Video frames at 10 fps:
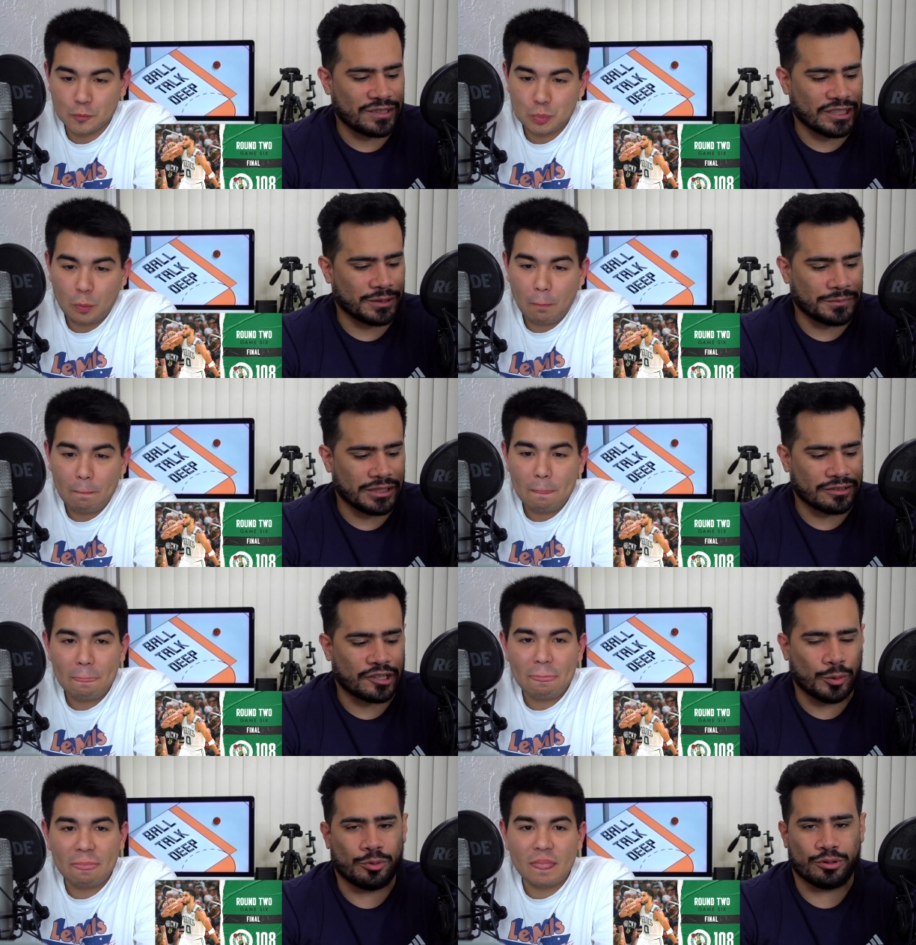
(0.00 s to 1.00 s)
Speaker 1: team needs a
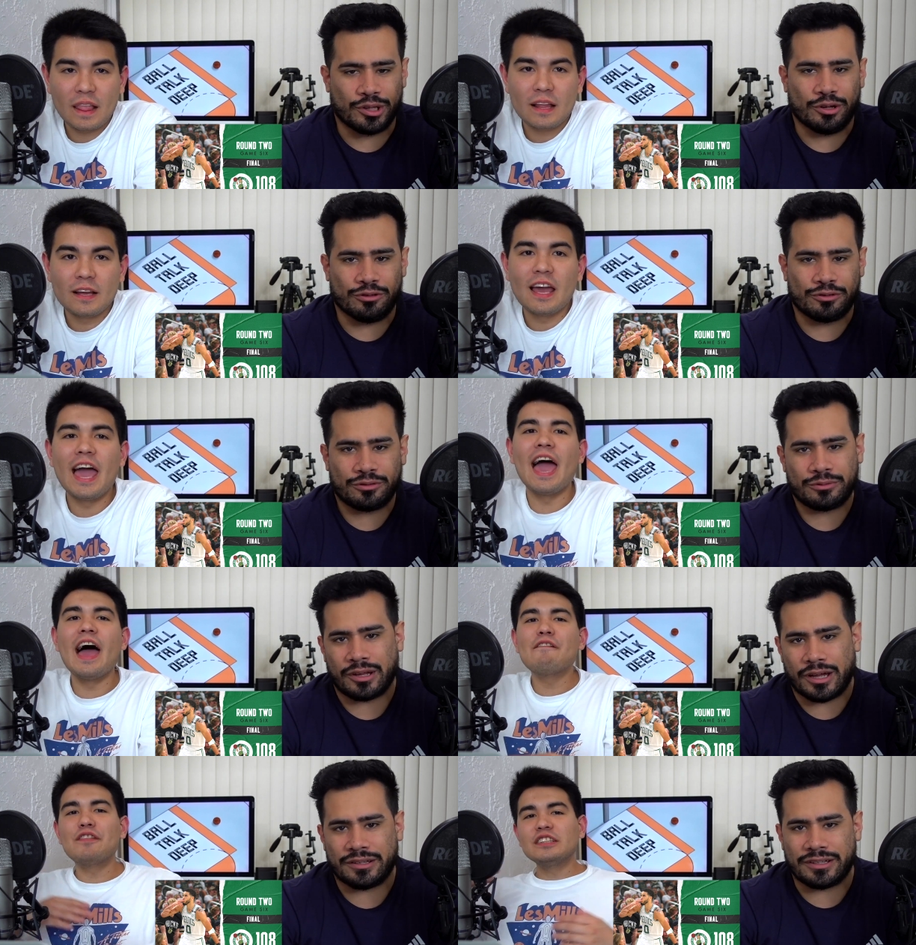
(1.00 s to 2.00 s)
couple of
Speaker 2: those.
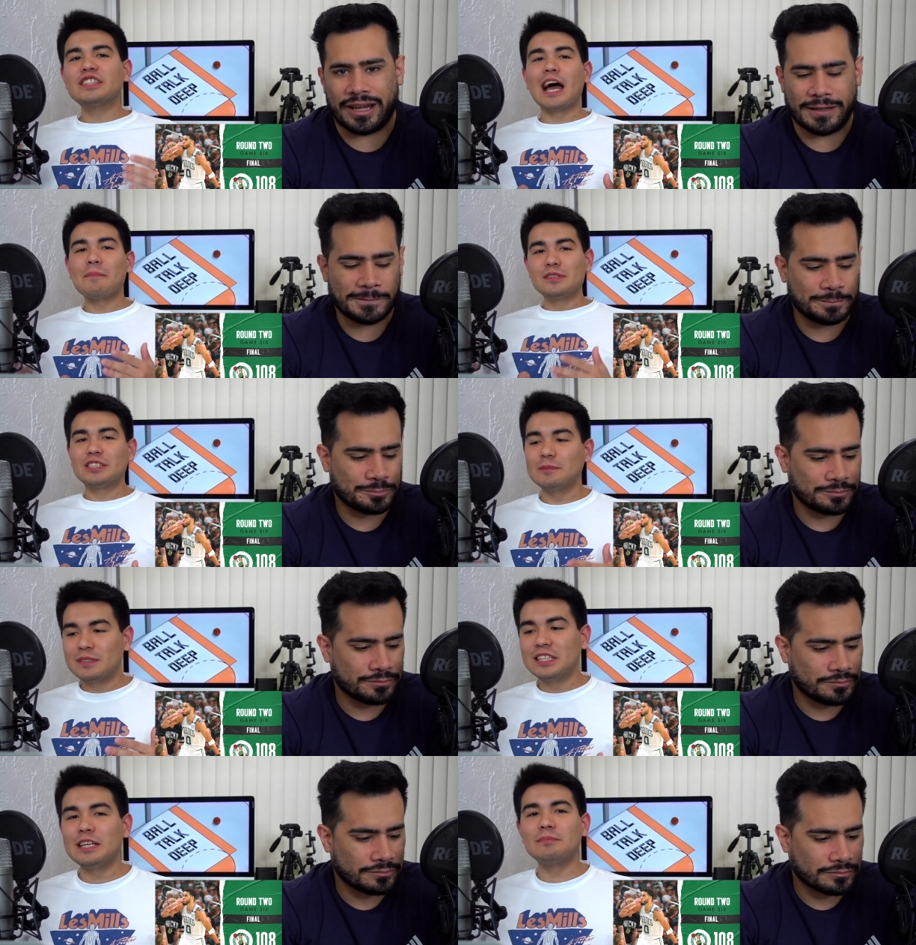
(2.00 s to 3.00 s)
Every championship
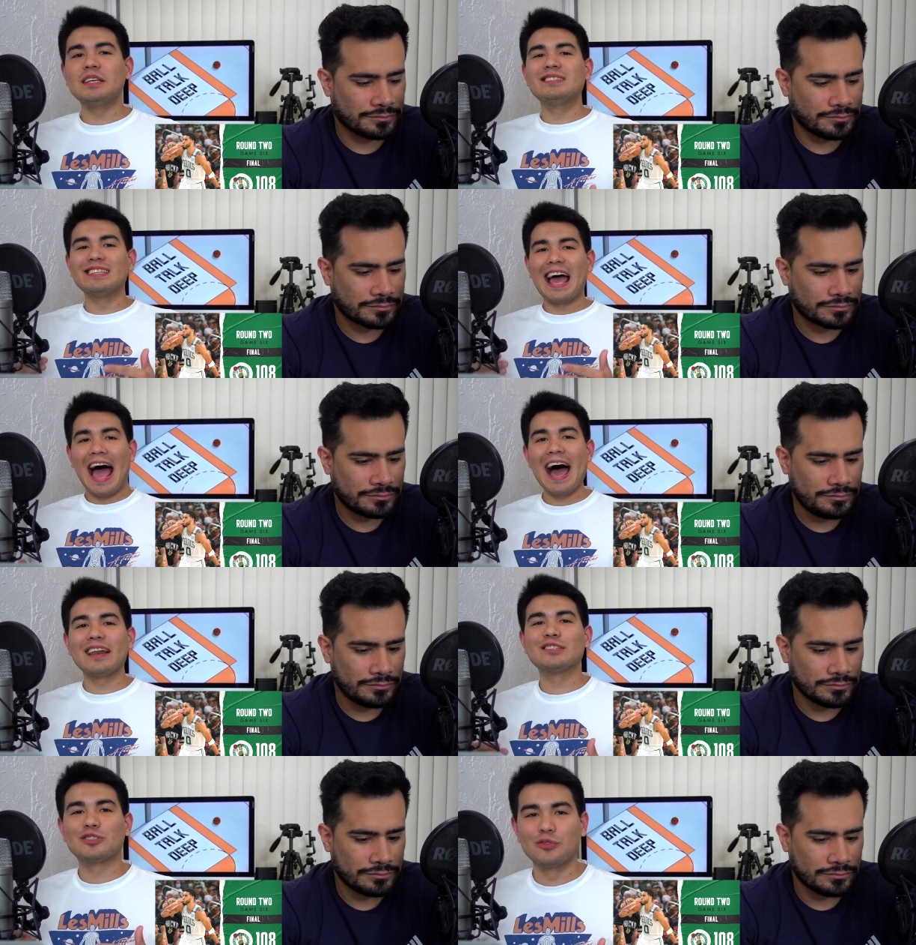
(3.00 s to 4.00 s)
team needs an
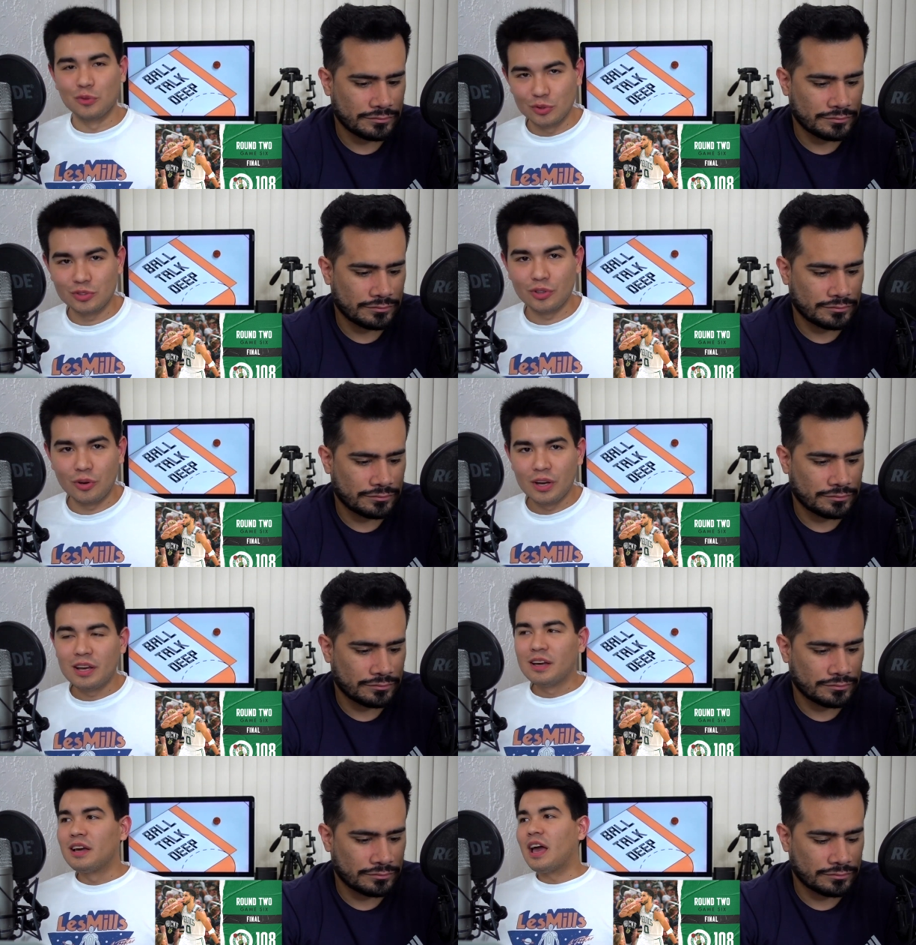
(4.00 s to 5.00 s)
Alex Caruso.
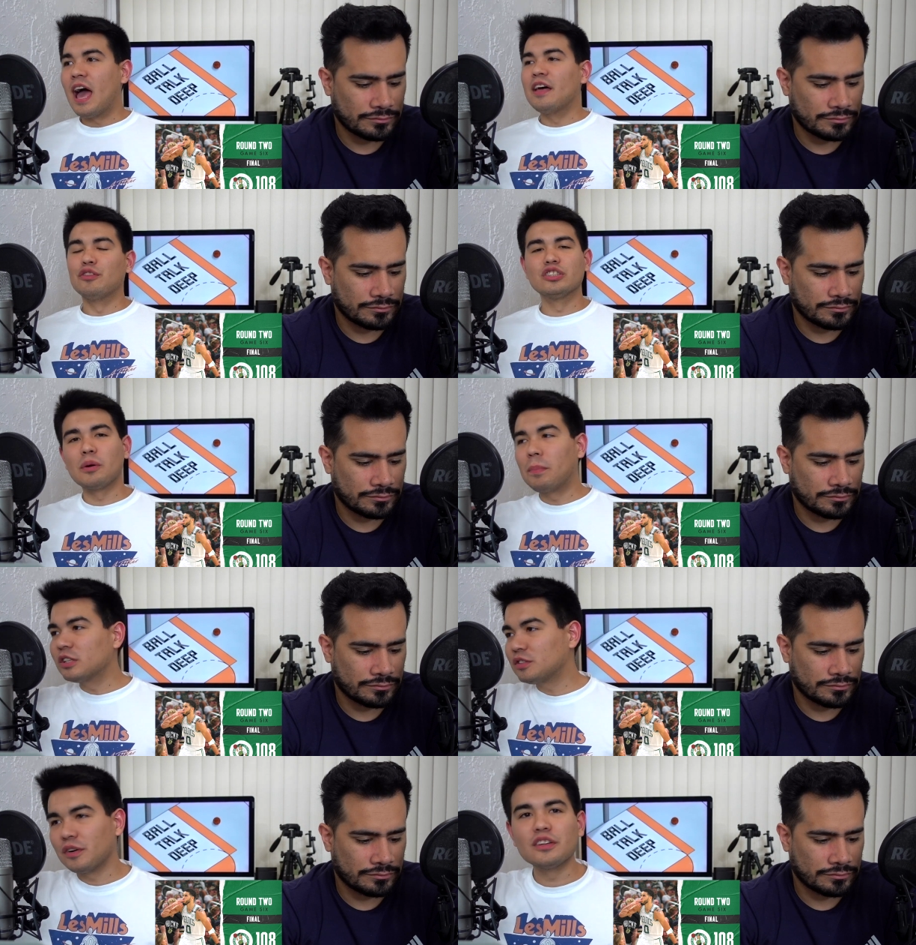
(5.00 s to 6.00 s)
And there's a
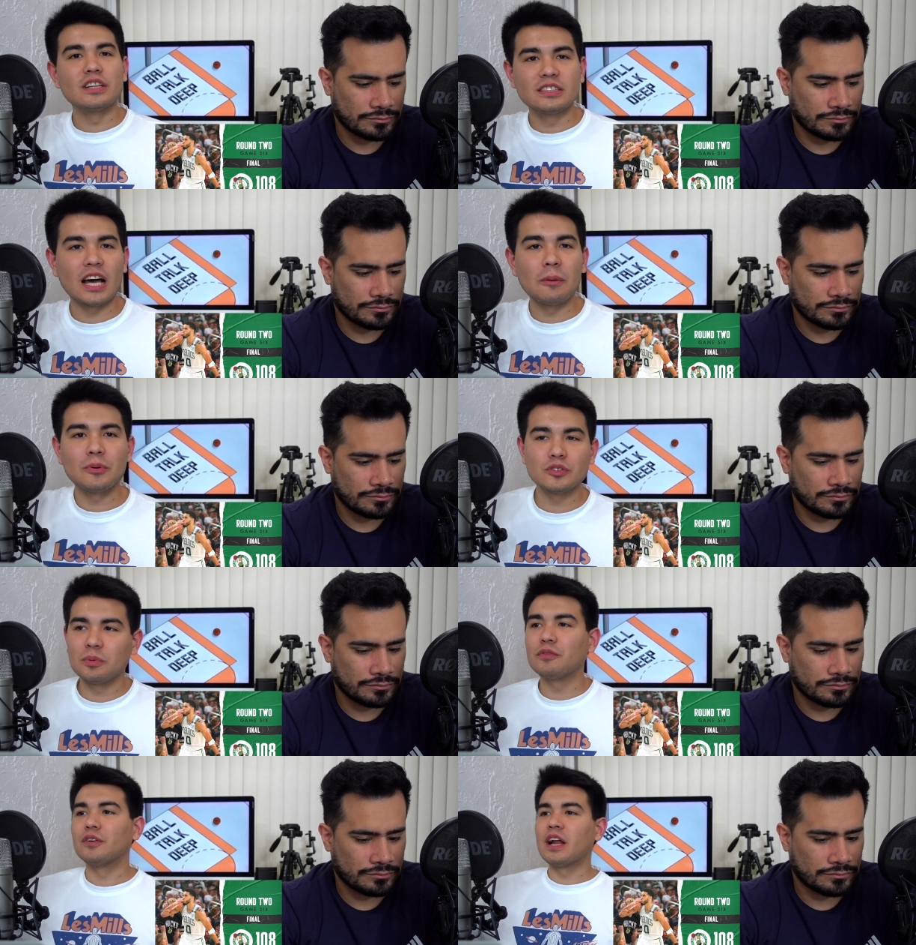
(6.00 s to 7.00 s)
bunch of other examples,
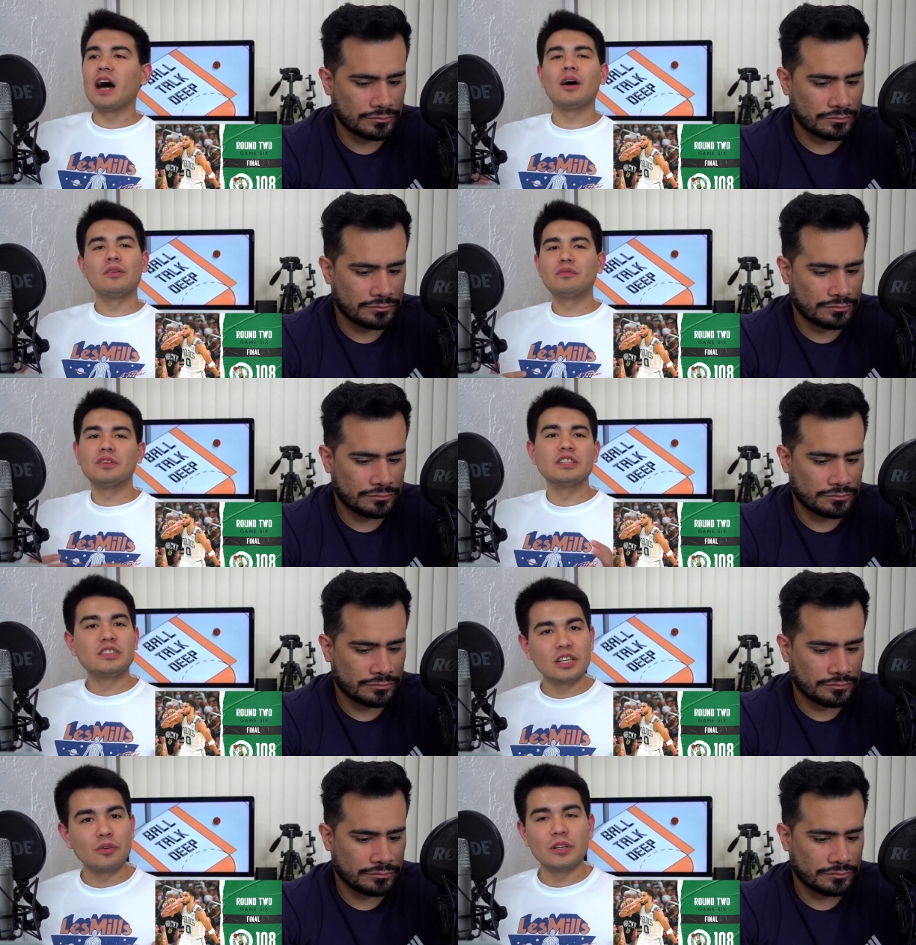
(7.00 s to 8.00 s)
but for now, for this
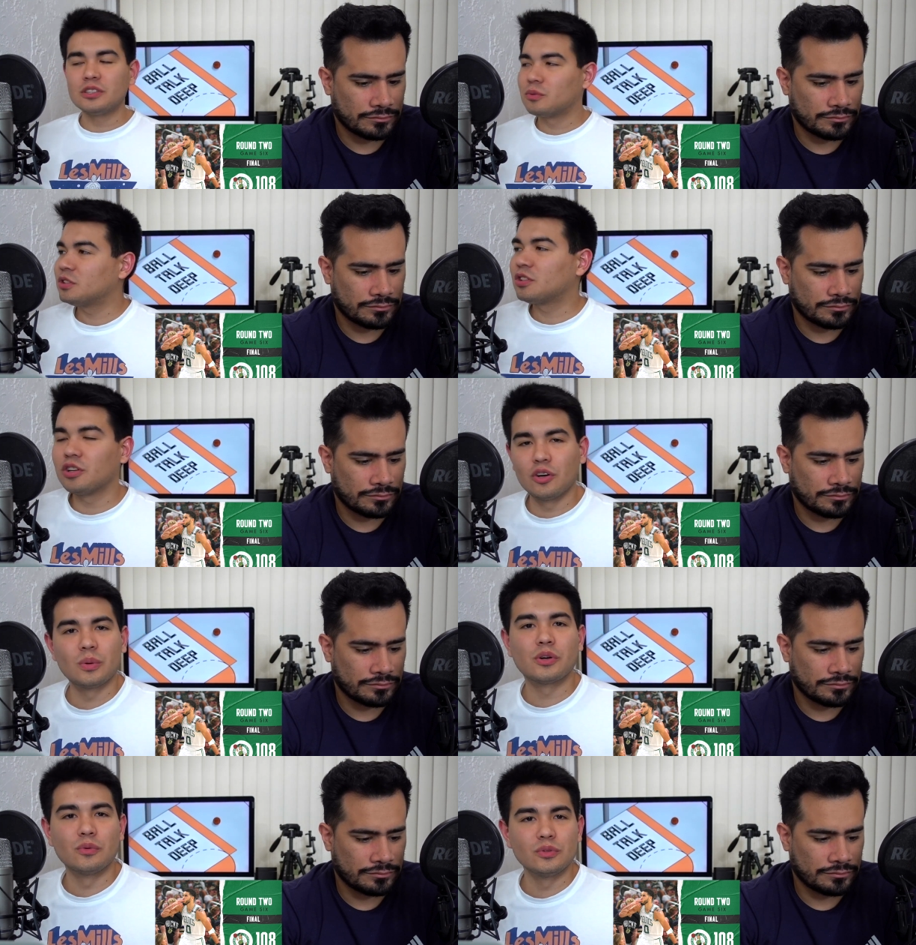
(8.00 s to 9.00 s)
generation, we're just gonna go
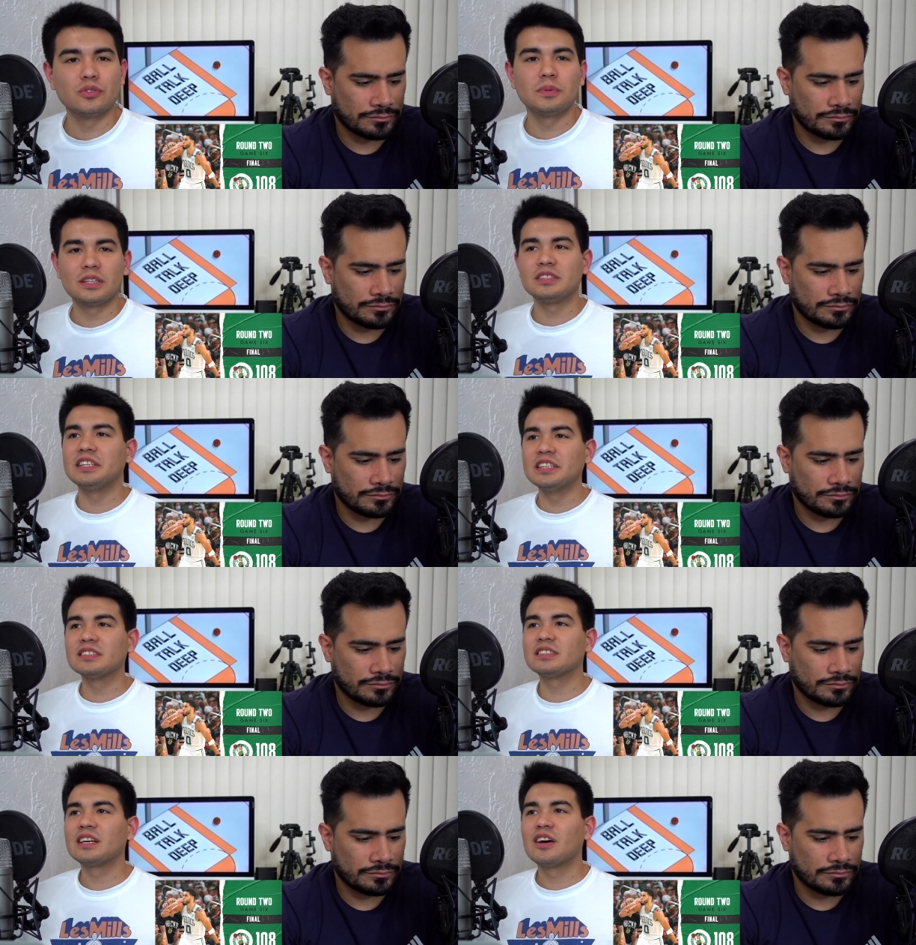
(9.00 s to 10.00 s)
with Caruso because he
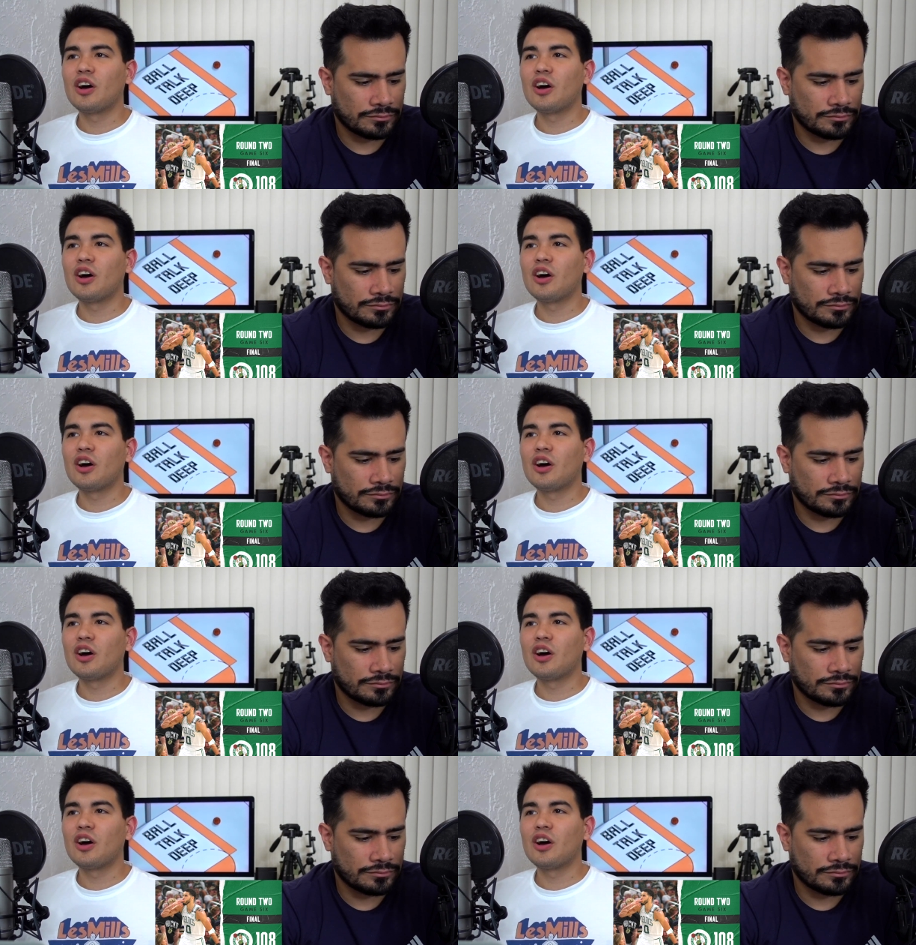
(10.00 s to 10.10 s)
is